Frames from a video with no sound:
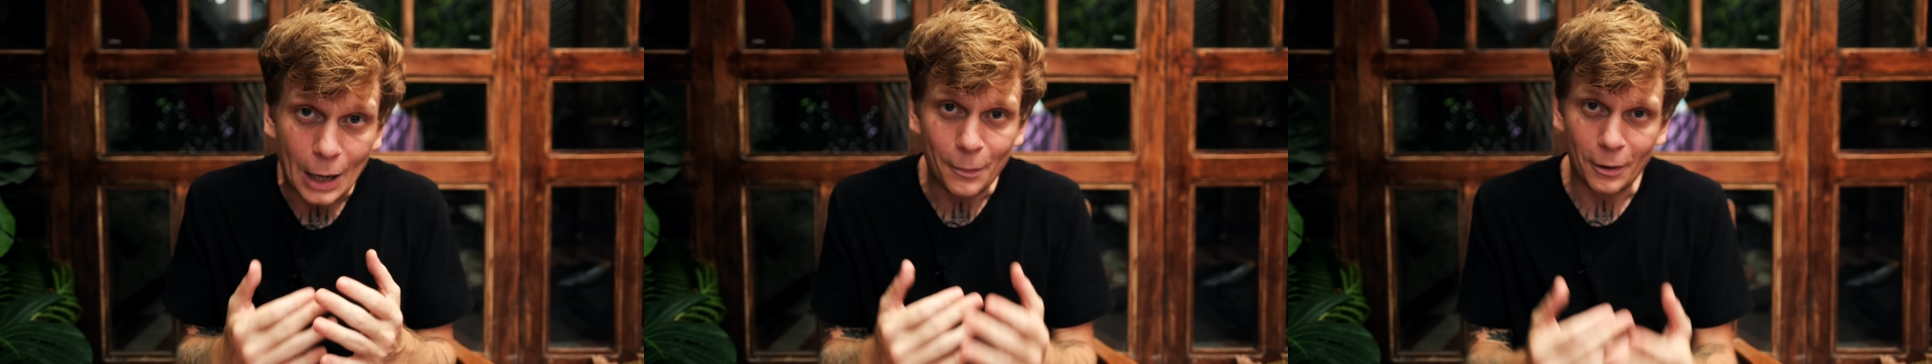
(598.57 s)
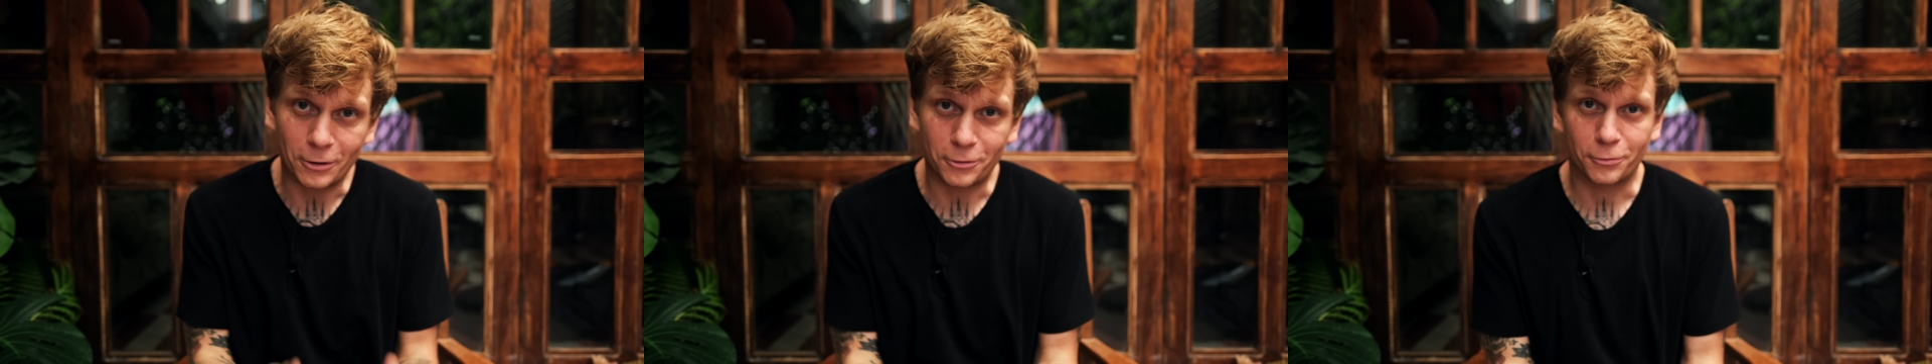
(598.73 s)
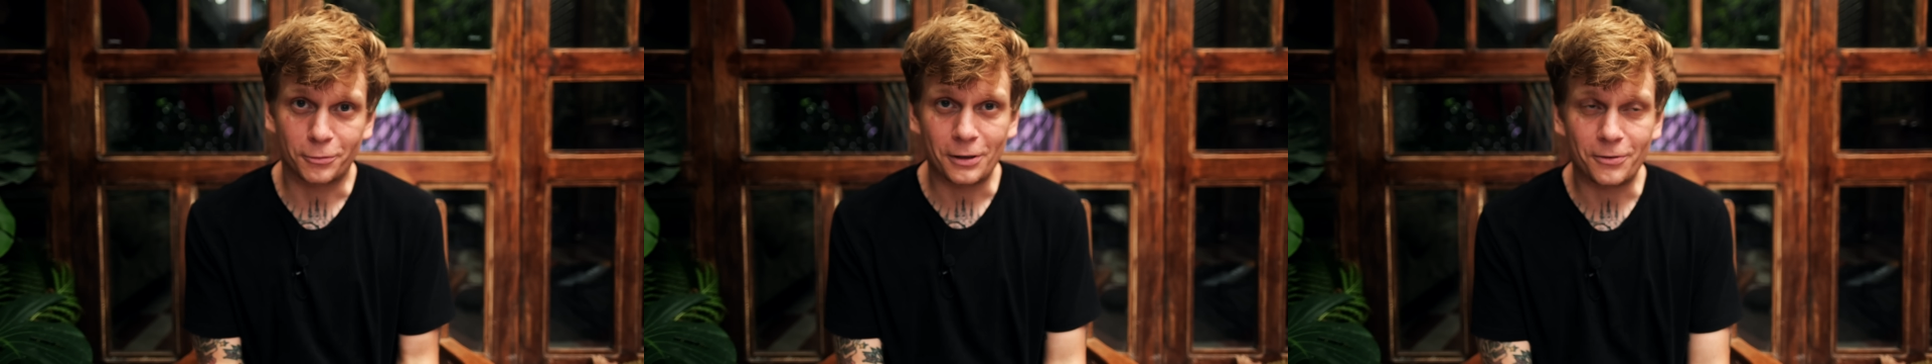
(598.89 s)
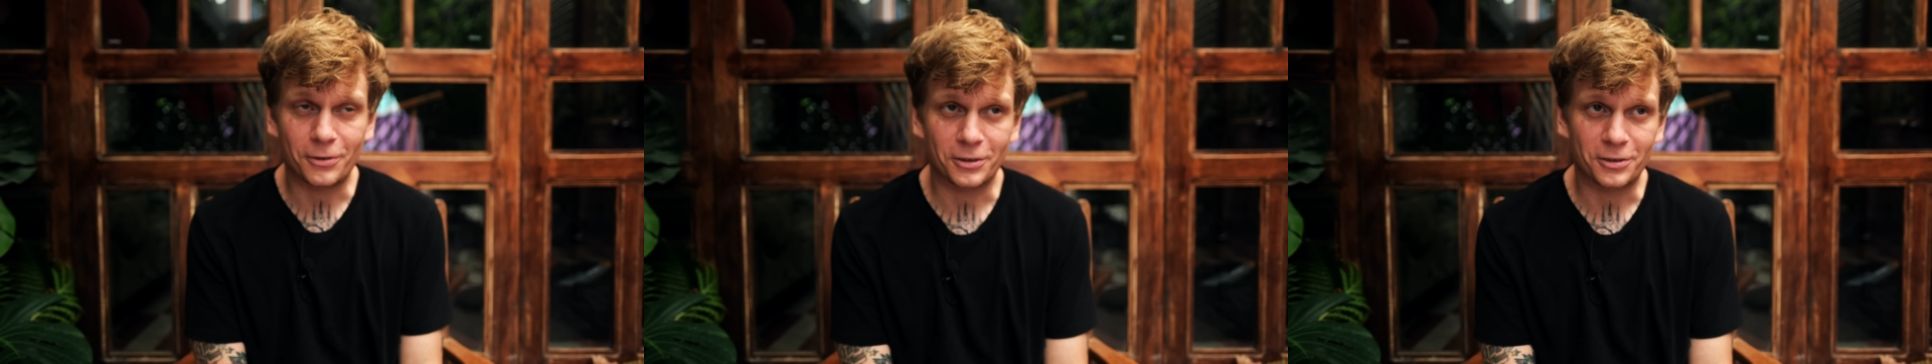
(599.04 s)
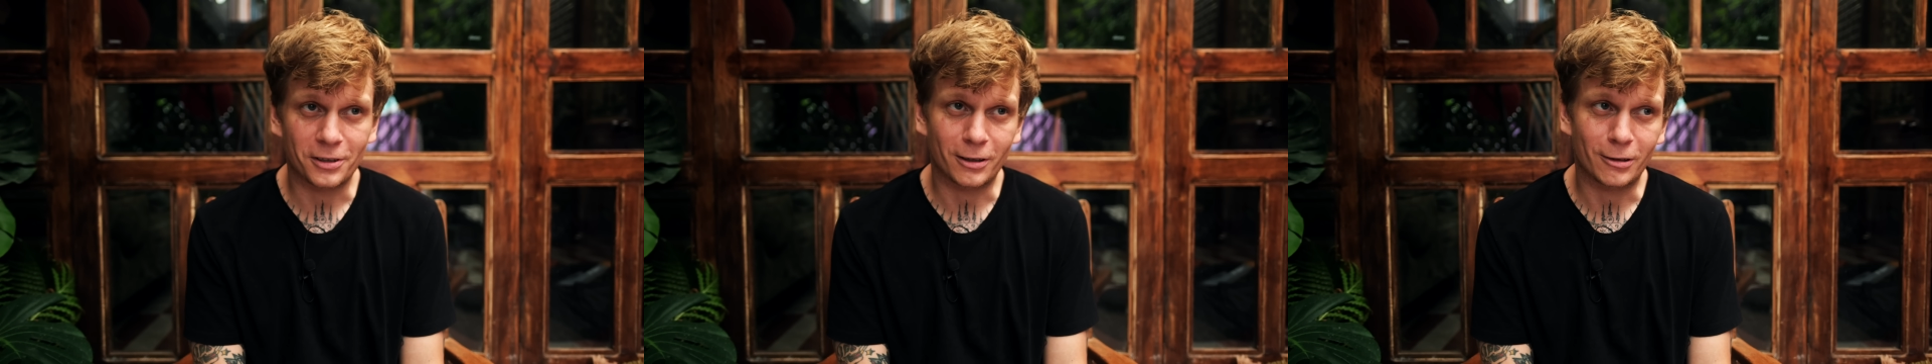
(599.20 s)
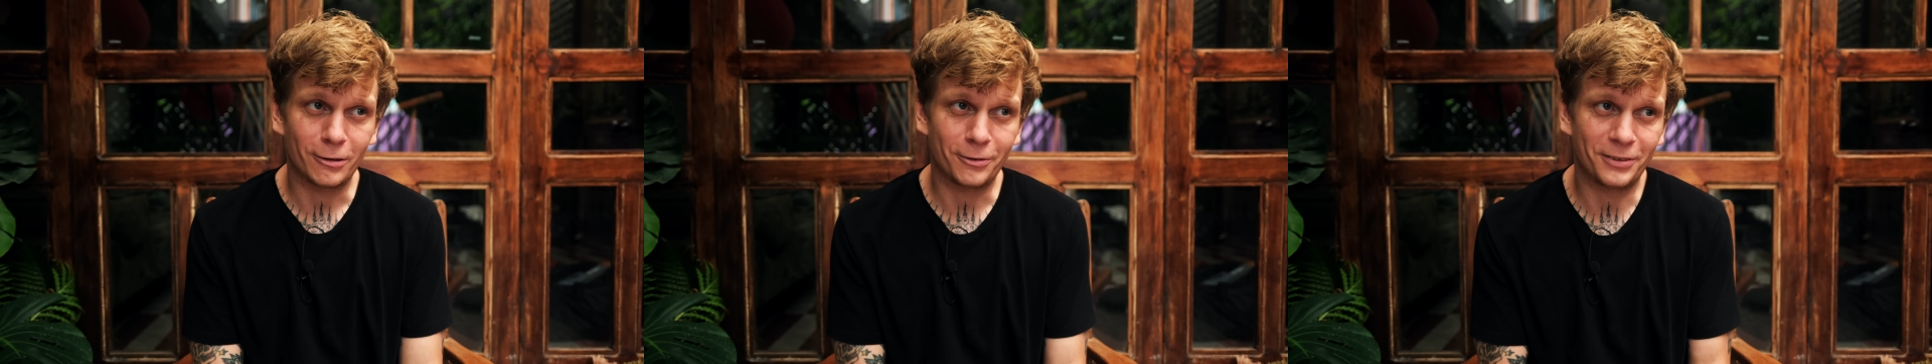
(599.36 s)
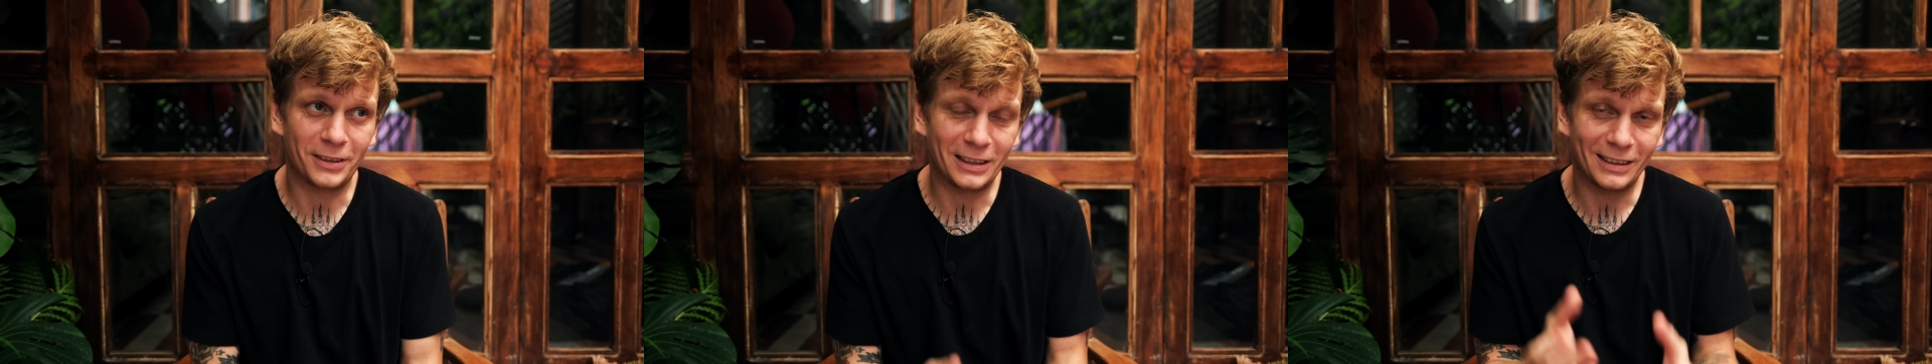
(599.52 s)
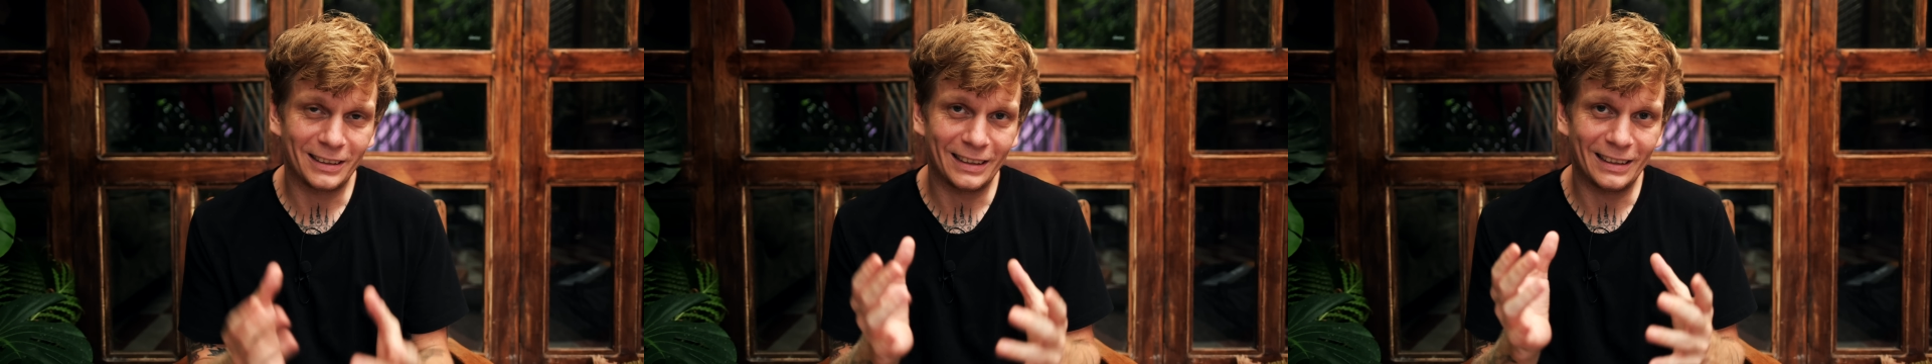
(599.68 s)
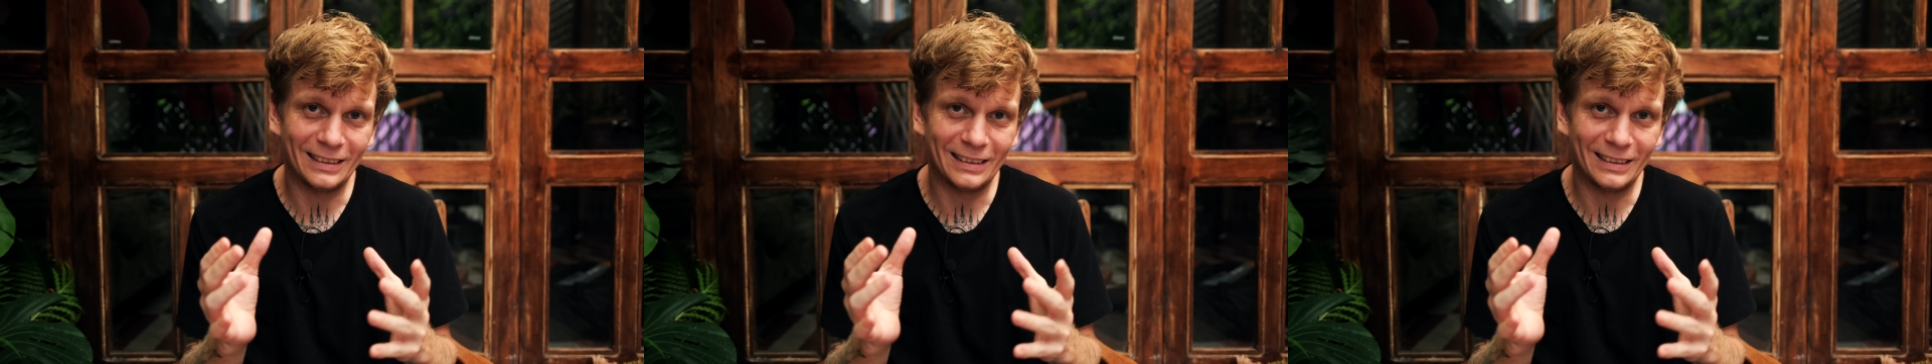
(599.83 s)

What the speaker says: about street photography